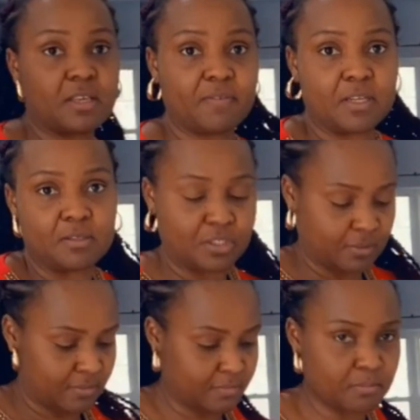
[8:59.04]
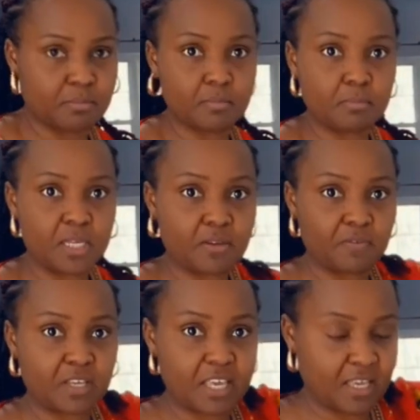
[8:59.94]
it a bit of a
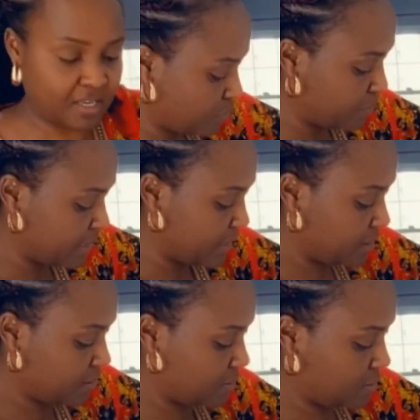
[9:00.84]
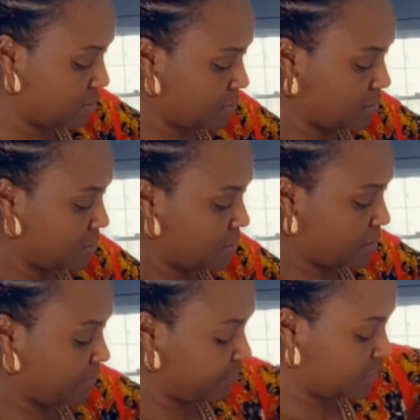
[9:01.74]
kick. Blend
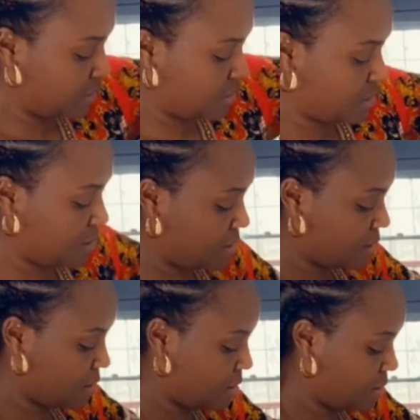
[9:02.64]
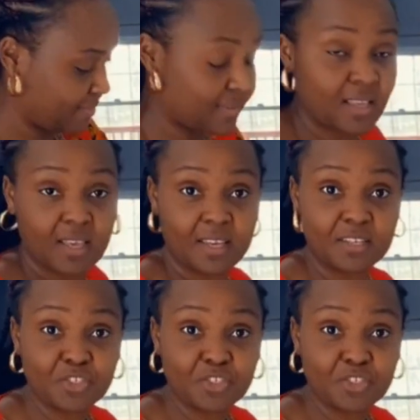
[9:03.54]
everything, and it's